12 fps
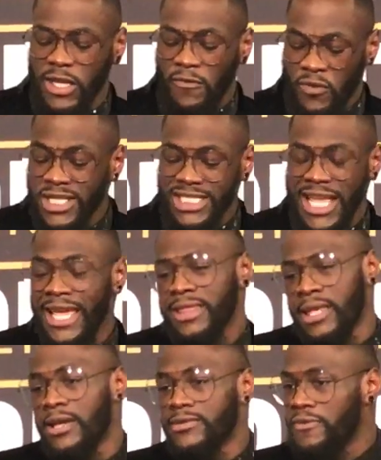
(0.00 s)

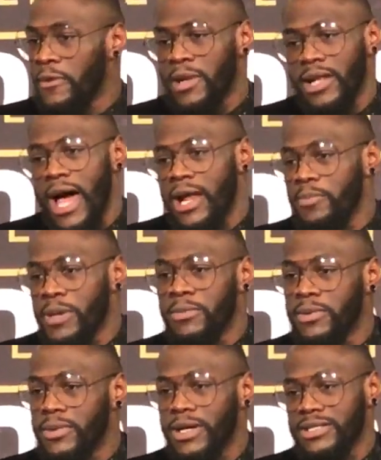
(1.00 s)
differentiate them from a lot of
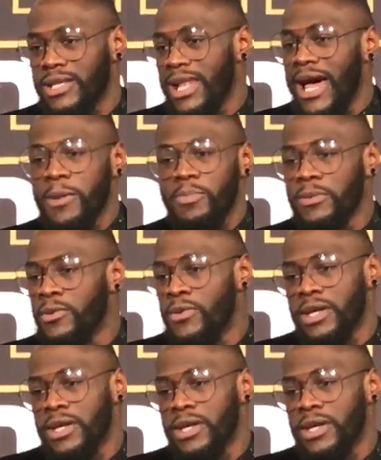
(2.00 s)
people because a lot of people